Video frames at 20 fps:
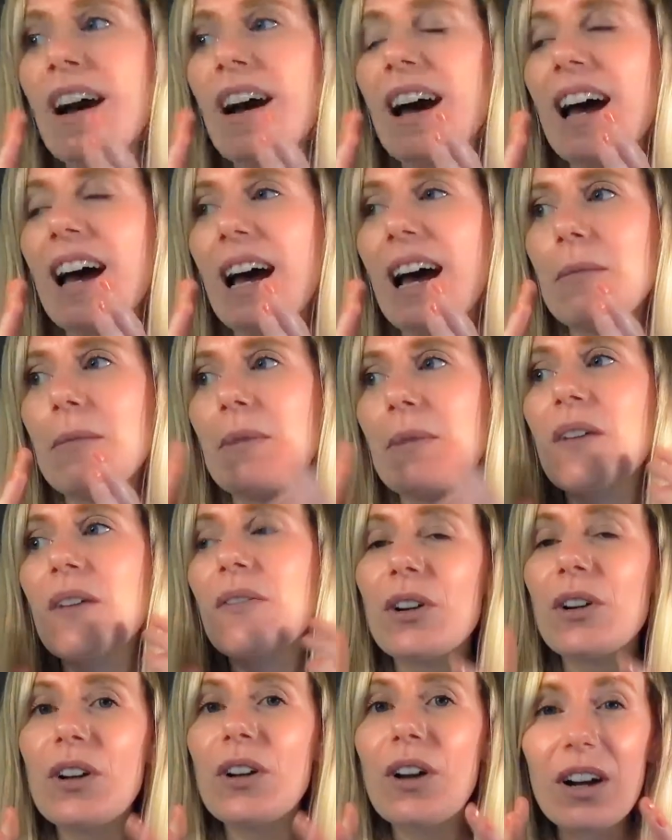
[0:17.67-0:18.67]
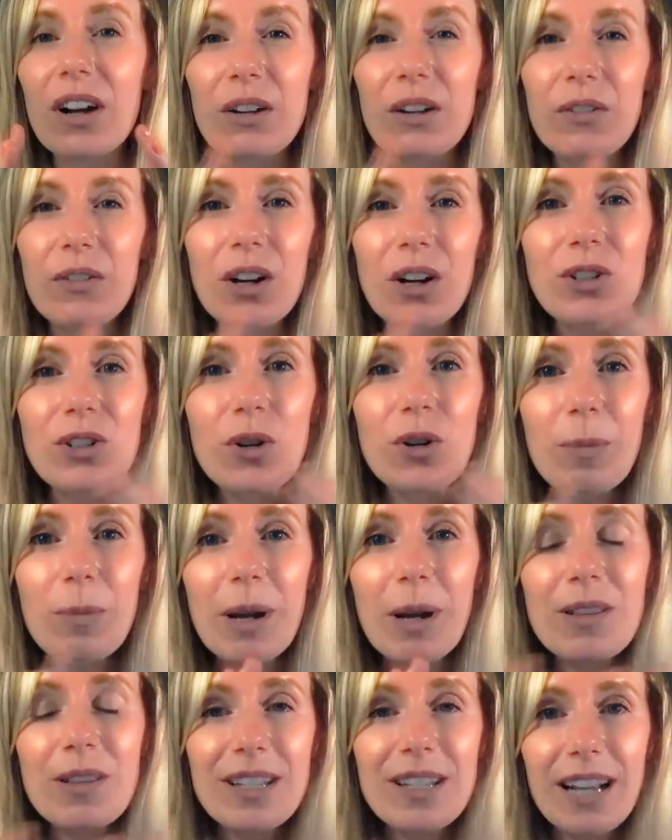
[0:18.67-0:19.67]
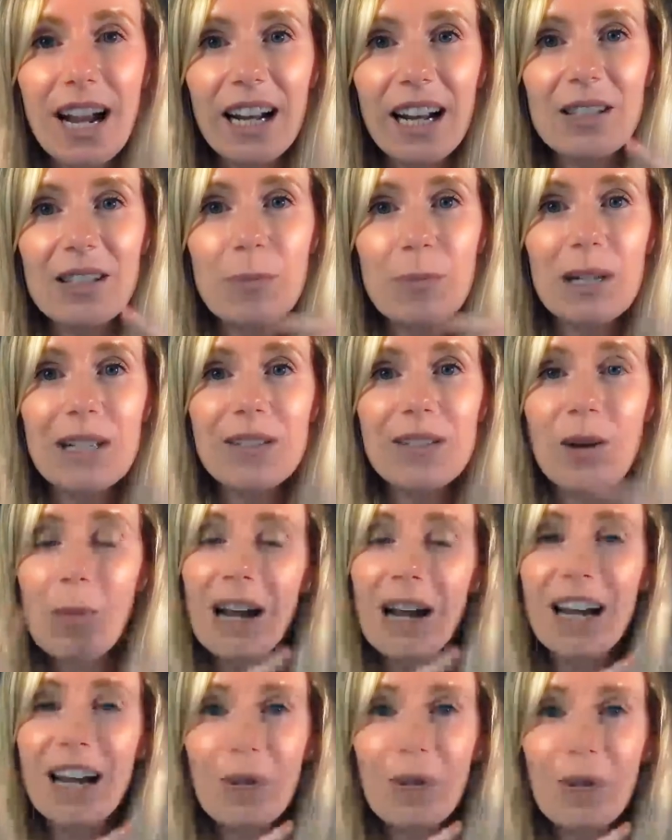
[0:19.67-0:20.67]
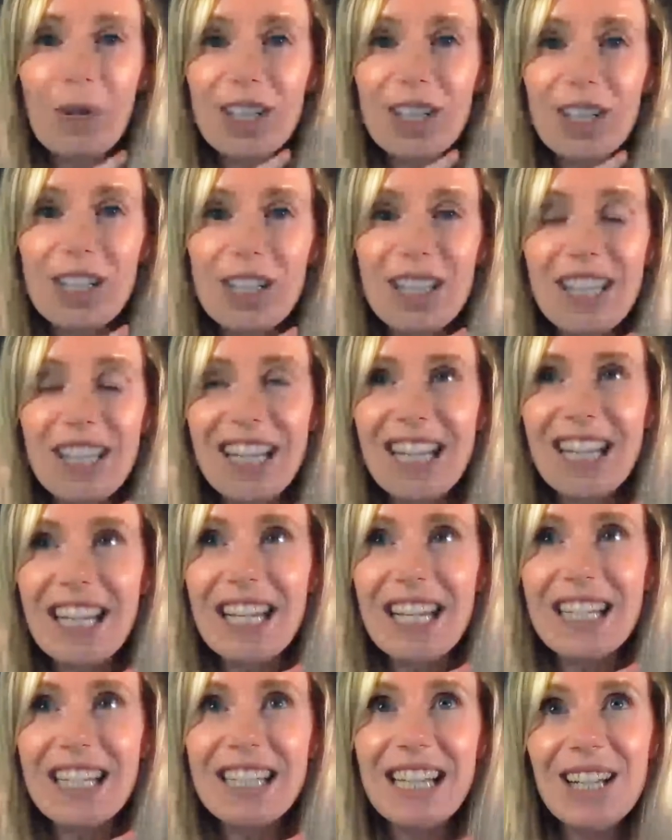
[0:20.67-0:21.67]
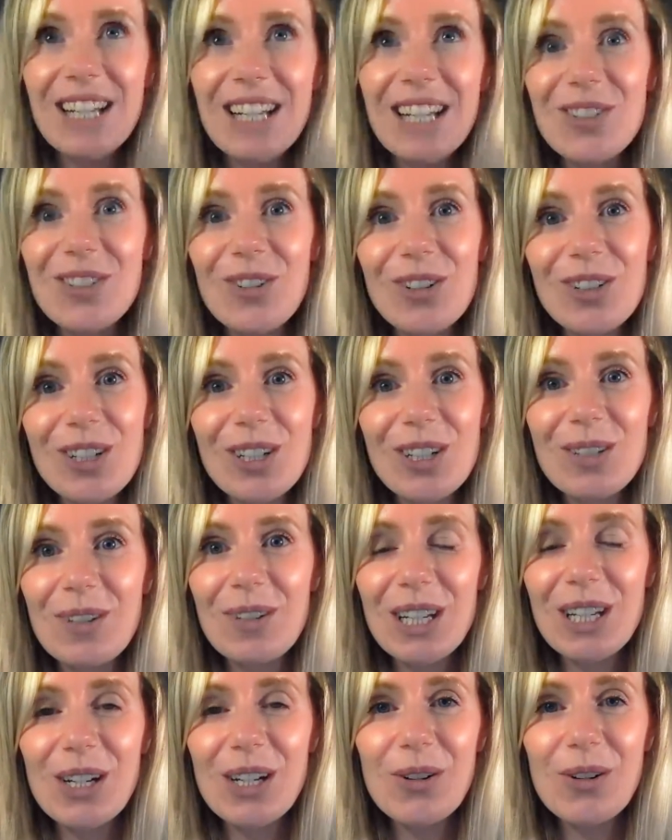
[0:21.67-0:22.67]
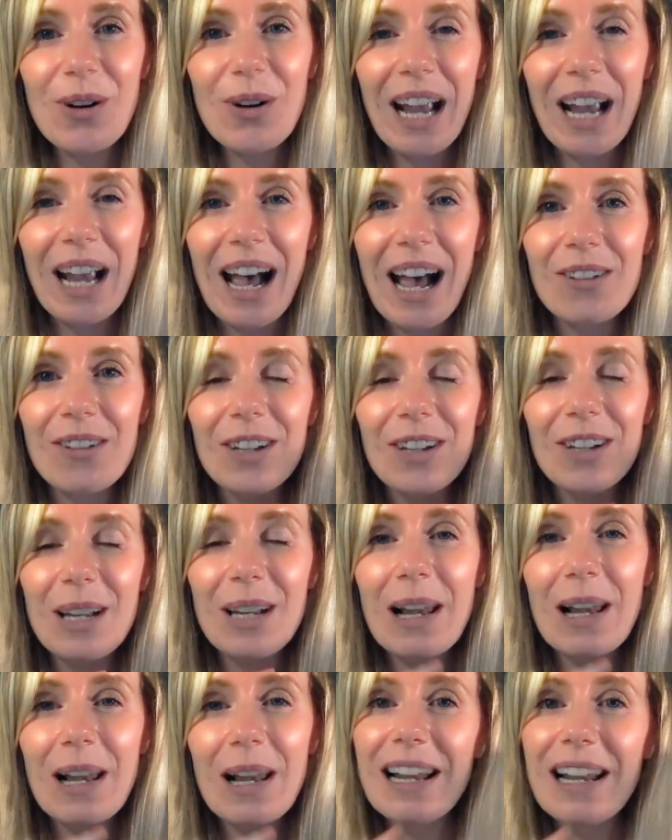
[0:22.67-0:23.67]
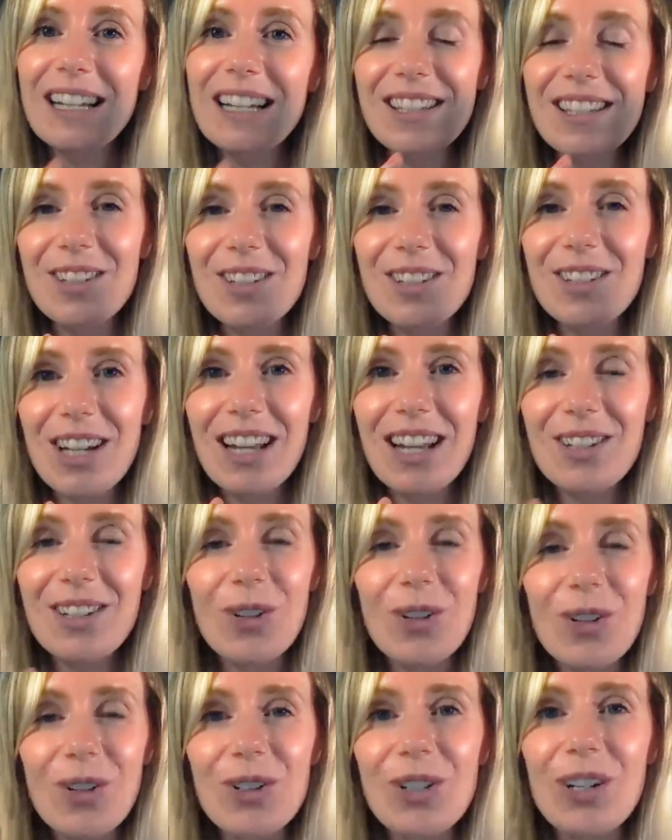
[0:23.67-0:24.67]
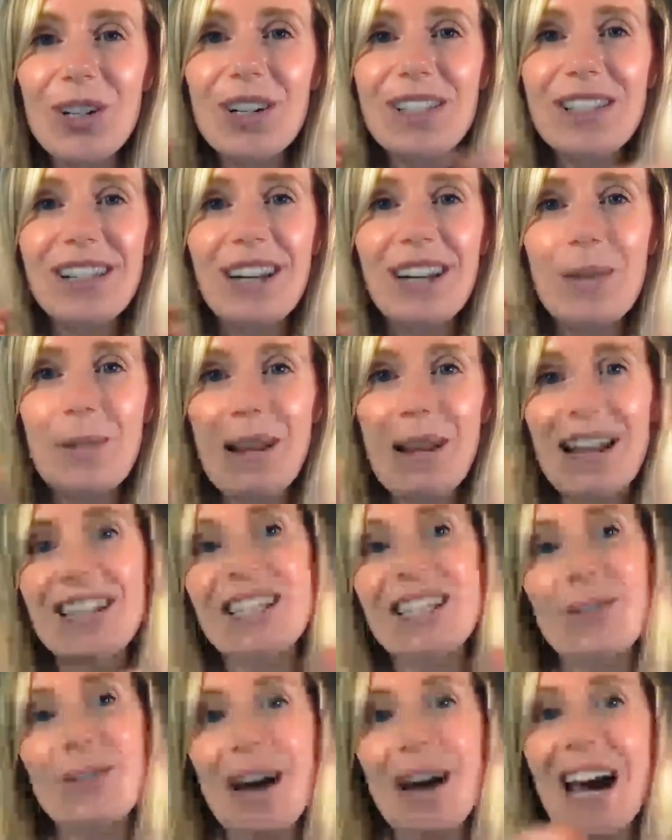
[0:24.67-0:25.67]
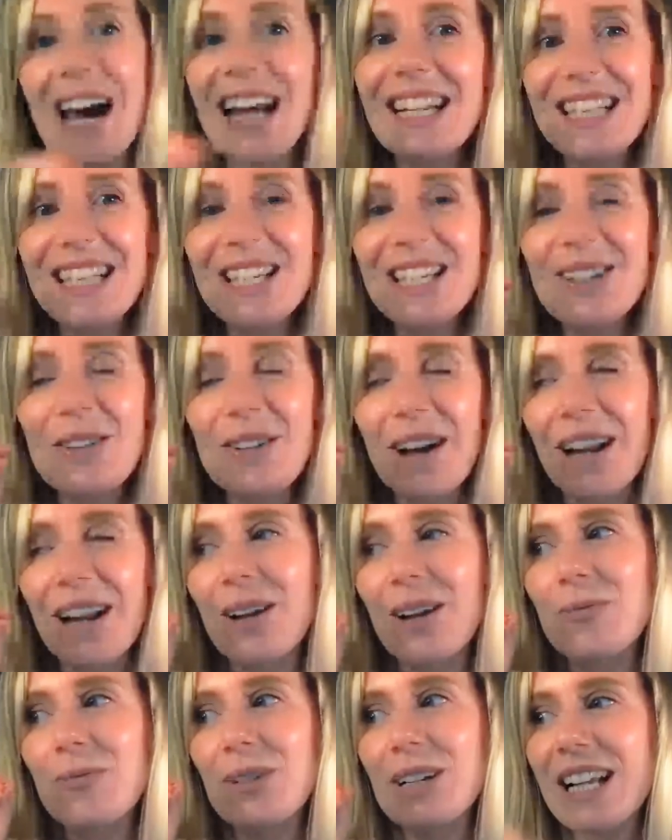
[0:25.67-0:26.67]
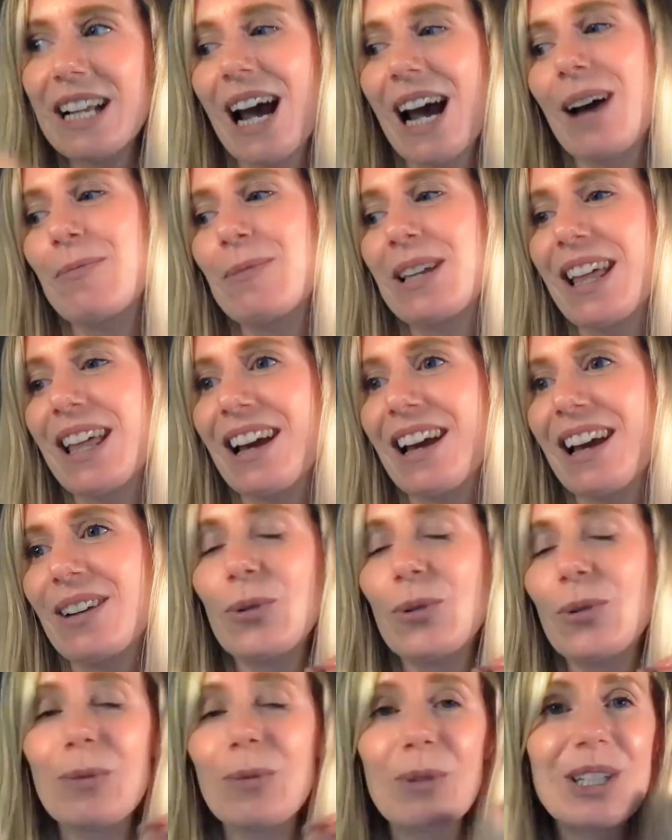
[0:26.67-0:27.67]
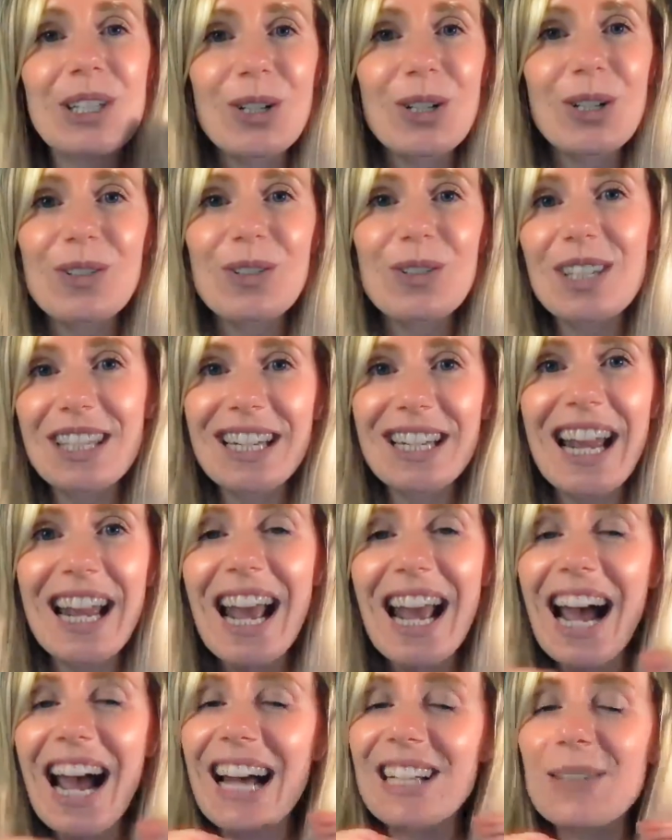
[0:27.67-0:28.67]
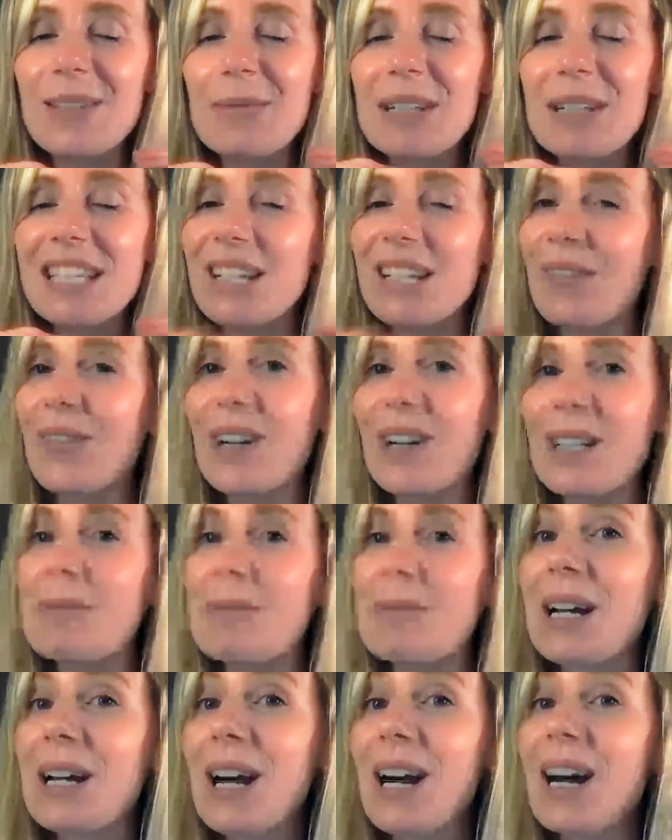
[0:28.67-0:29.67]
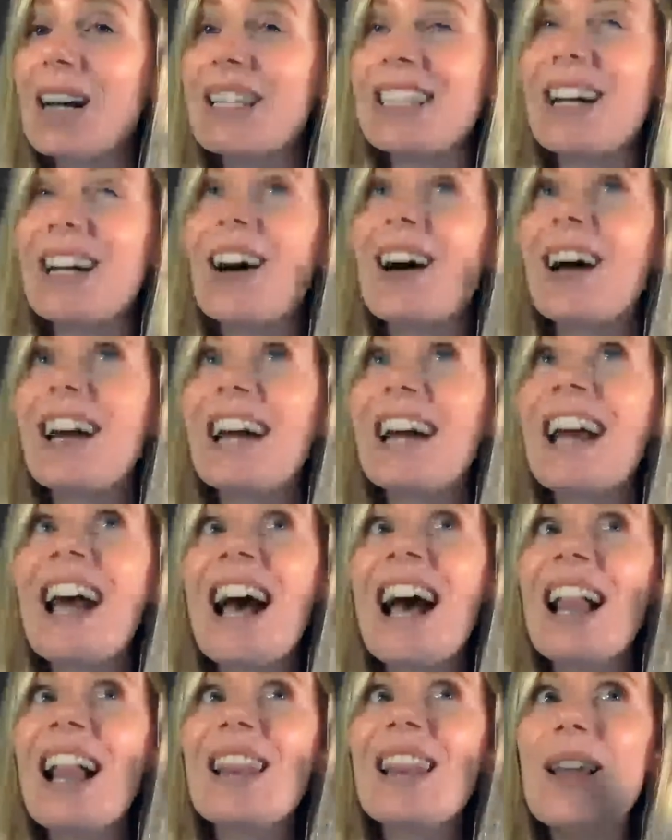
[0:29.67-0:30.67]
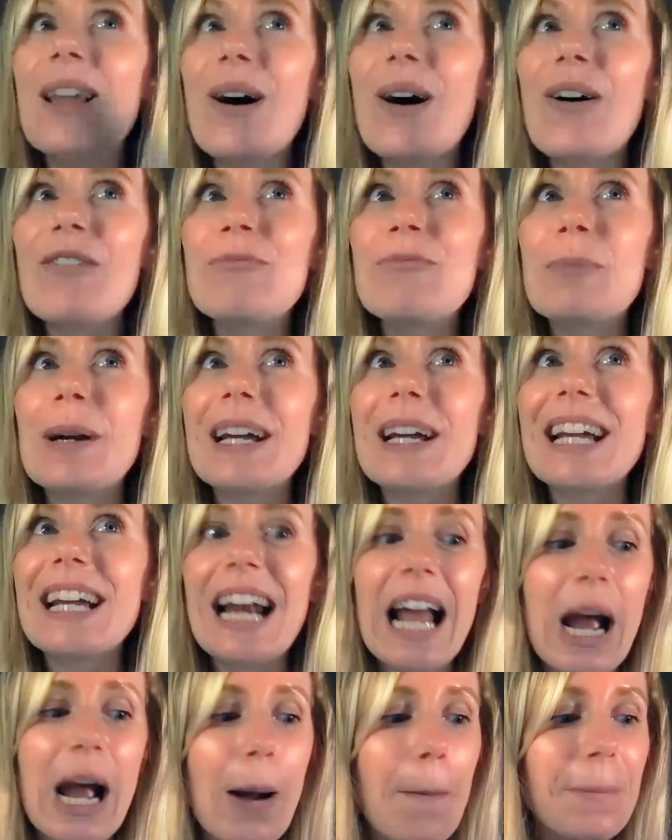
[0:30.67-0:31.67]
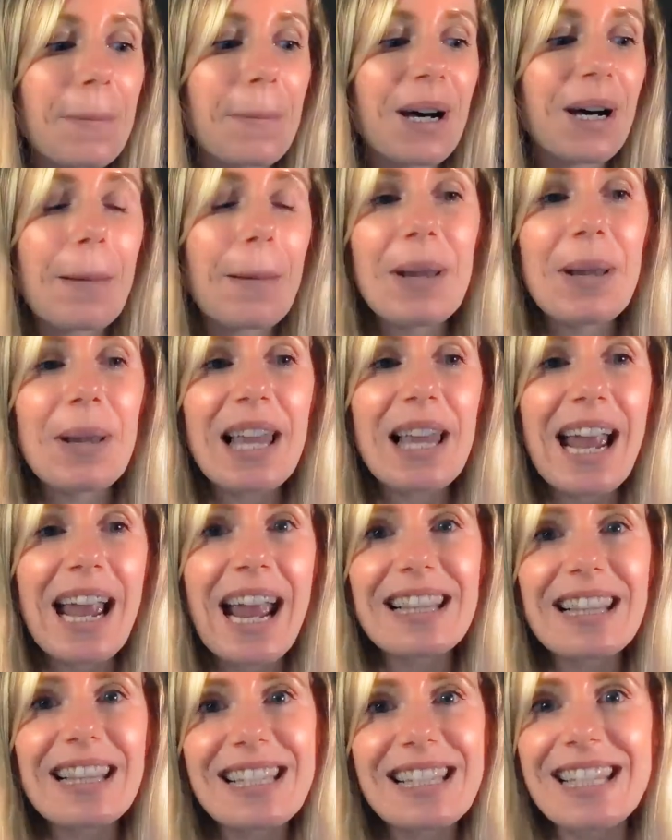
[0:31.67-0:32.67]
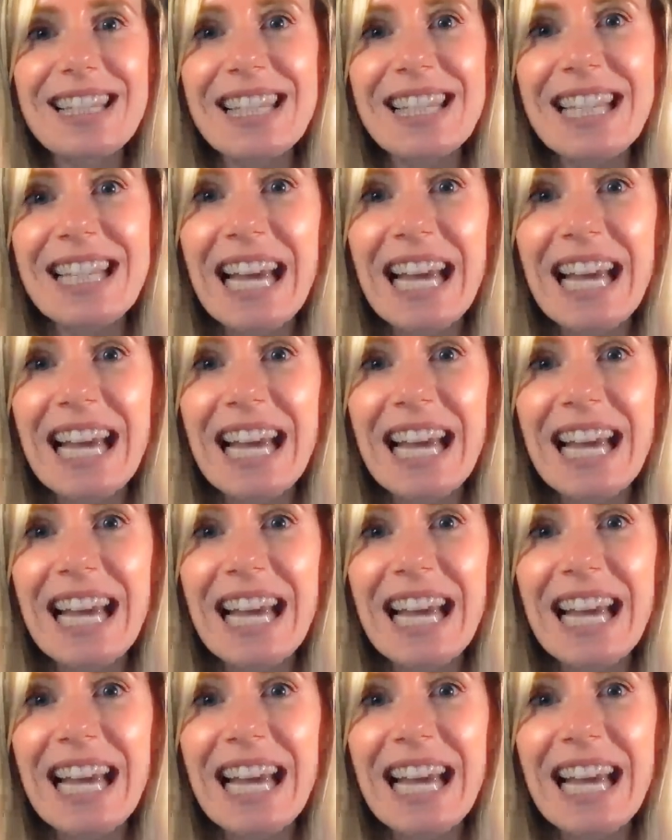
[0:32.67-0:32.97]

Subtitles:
if you're unsure about stacks, please go back and watch the data structures video. I have a playlist on data structures that I plan to add to, and I'm really happy that one of my students today asked me the difference because I love bringing out my plates.